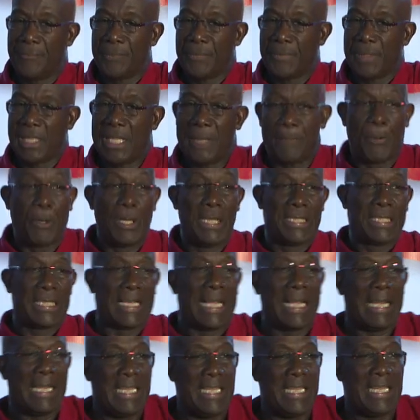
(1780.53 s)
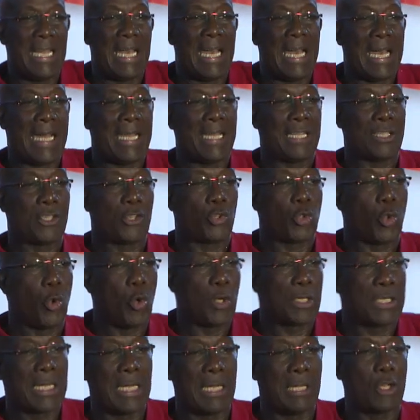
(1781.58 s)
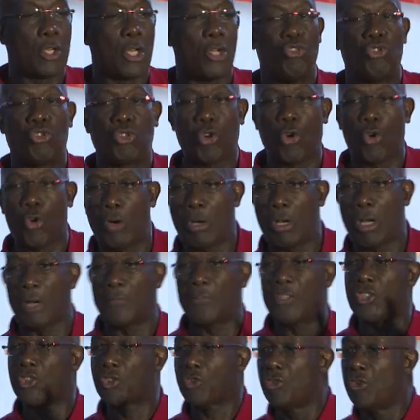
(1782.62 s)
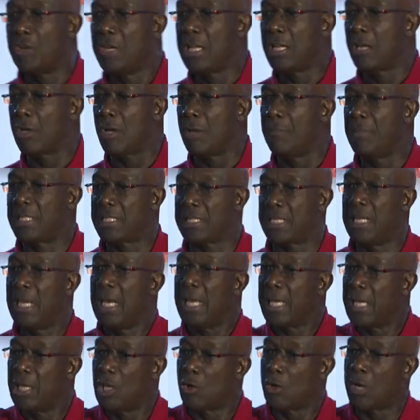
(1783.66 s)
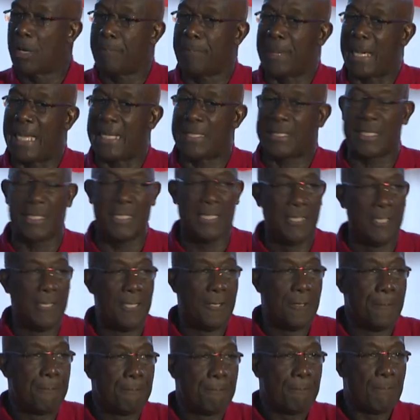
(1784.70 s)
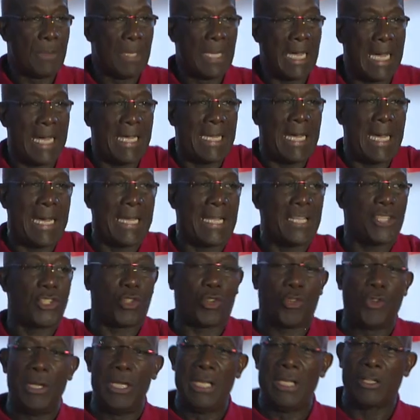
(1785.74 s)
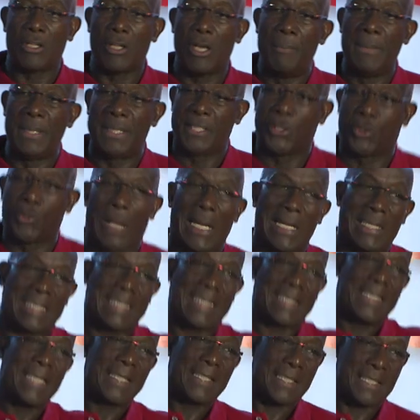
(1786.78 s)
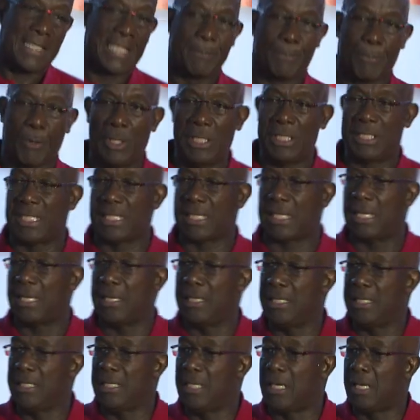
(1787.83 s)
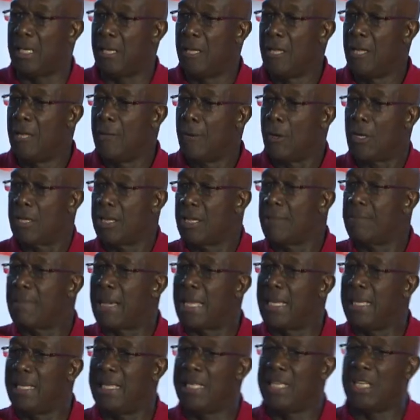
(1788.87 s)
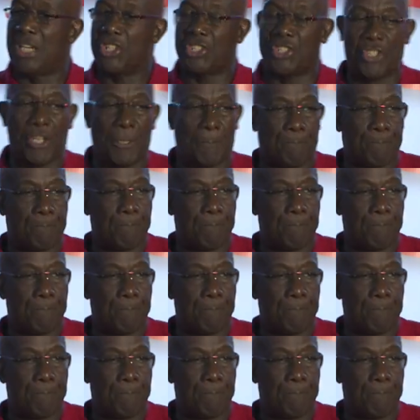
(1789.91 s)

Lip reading: The political leader had a total control of the screening committee in our party and had a screening committee to assist the political leader under my leadership.